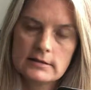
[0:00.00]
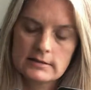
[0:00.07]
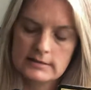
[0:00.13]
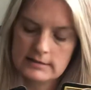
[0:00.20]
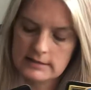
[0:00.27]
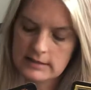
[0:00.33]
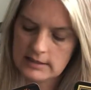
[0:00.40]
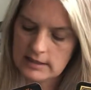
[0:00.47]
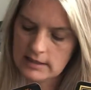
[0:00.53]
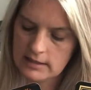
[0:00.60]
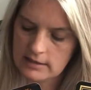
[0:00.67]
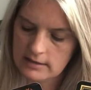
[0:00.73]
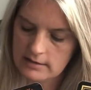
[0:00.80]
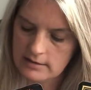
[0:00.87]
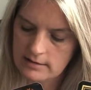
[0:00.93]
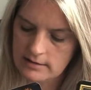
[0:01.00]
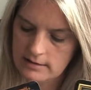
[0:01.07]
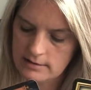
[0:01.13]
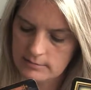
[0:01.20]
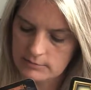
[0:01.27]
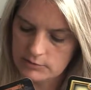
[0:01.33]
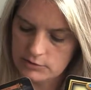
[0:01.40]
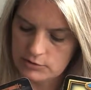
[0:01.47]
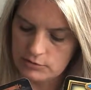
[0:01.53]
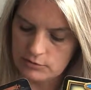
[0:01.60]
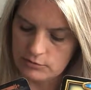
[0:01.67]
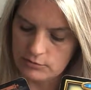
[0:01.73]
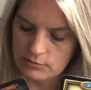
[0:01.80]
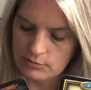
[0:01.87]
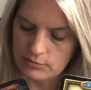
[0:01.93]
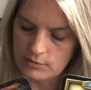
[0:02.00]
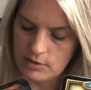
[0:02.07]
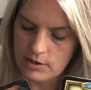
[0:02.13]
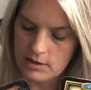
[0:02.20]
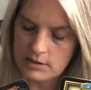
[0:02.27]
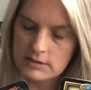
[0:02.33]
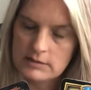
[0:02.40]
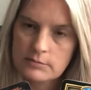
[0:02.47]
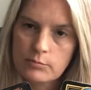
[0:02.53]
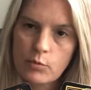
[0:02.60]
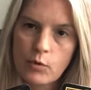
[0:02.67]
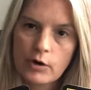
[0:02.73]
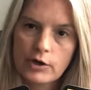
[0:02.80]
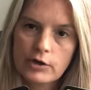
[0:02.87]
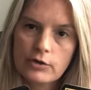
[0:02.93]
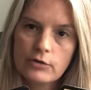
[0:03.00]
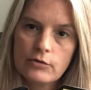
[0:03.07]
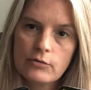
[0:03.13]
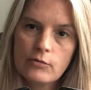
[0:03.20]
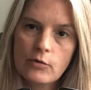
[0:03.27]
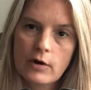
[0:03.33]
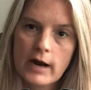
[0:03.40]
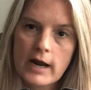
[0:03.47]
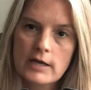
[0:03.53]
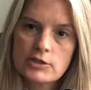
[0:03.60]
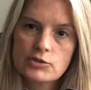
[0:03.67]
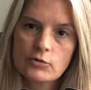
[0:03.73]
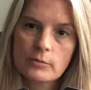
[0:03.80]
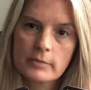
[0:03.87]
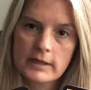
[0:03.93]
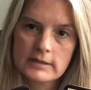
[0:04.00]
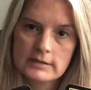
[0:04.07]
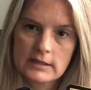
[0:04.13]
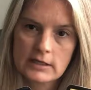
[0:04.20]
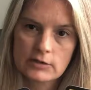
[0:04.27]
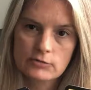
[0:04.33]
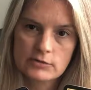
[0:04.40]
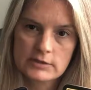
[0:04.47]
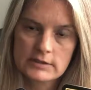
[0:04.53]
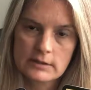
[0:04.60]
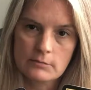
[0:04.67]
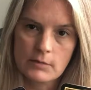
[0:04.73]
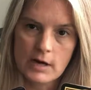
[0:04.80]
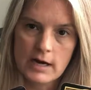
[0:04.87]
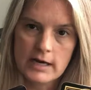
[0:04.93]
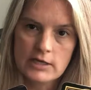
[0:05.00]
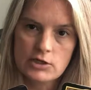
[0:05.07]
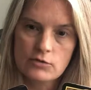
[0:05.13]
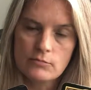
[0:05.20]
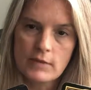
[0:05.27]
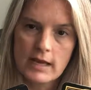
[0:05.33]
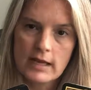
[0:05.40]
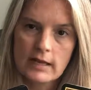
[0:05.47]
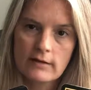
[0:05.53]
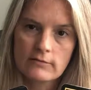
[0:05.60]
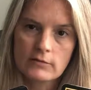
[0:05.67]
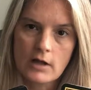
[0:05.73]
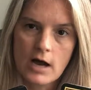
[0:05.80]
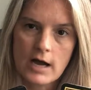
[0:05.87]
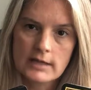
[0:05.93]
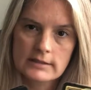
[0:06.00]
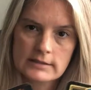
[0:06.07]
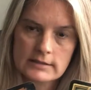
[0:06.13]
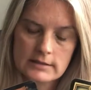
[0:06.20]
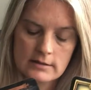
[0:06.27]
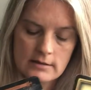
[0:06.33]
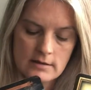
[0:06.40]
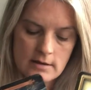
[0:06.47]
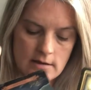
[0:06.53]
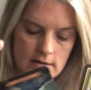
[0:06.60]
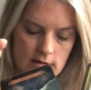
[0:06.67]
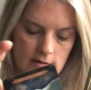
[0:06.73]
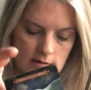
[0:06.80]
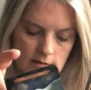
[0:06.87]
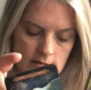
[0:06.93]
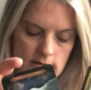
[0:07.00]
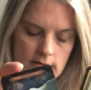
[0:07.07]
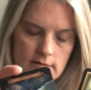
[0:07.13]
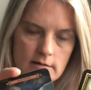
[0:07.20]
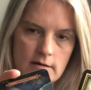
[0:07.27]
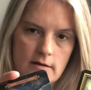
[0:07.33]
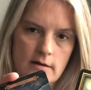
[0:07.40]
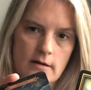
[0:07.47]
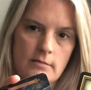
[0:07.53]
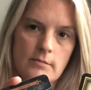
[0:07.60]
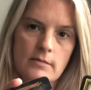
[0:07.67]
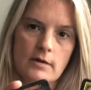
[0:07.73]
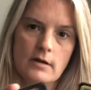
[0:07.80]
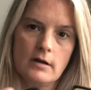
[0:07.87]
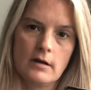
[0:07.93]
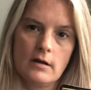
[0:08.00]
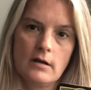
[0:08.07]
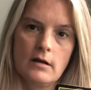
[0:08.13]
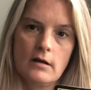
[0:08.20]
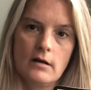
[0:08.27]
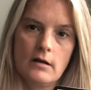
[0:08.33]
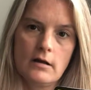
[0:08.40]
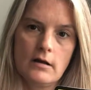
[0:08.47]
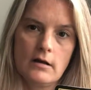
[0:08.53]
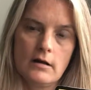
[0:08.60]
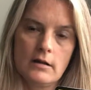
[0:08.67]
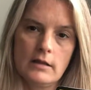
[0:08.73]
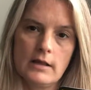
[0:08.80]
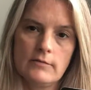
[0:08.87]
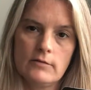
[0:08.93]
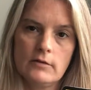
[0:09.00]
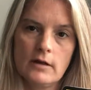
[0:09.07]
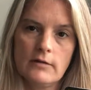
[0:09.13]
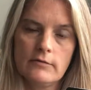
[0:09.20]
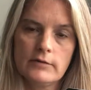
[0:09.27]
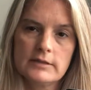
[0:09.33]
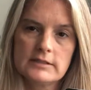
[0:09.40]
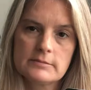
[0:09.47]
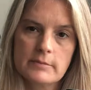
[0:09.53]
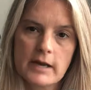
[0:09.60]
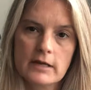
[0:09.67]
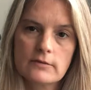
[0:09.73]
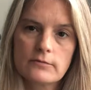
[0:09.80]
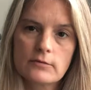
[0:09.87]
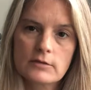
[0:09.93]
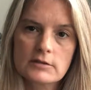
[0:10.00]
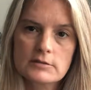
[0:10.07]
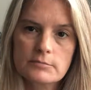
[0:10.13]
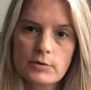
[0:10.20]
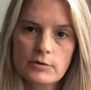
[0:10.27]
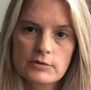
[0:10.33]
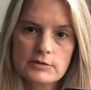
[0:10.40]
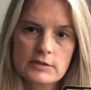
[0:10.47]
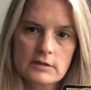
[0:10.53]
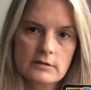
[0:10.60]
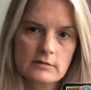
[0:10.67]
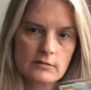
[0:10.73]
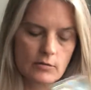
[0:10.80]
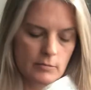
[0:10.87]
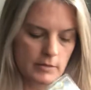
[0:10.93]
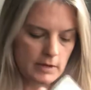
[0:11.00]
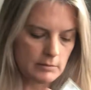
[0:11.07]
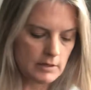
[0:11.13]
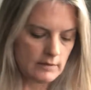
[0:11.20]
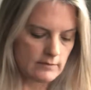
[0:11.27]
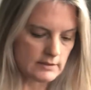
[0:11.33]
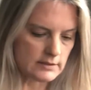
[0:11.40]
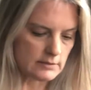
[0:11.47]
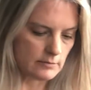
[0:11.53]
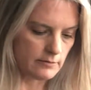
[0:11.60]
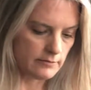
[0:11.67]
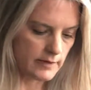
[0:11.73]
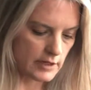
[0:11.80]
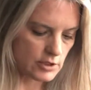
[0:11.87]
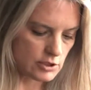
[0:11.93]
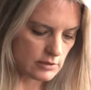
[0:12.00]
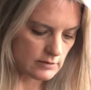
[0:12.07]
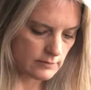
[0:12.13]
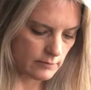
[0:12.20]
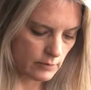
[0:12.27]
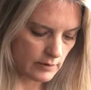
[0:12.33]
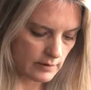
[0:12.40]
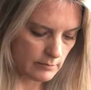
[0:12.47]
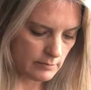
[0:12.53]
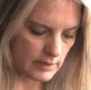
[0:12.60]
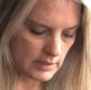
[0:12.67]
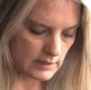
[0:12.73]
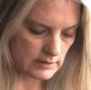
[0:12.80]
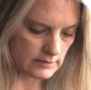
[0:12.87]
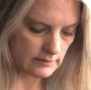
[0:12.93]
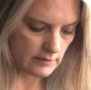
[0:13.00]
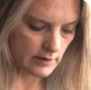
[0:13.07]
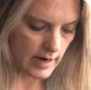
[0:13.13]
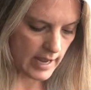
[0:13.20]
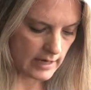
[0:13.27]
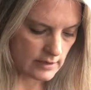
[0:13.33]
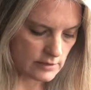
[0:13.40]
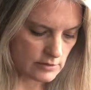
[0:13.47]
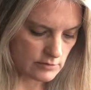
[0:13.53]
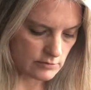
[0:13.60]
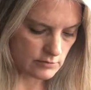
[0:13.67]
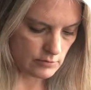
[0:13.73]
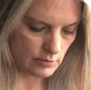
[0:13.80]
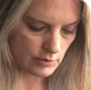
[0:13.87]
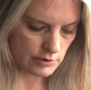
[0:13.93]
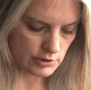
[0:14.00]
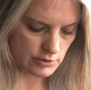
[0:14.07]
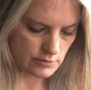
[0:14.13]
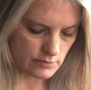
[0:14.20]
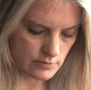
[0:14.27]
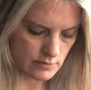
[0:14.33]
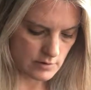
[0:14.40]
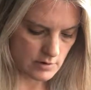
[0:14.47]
seeking um, to support you or has your best interest in mind. You may have lost um, a level of respect for this person or maybe even some affections for them because of their attitude toward you.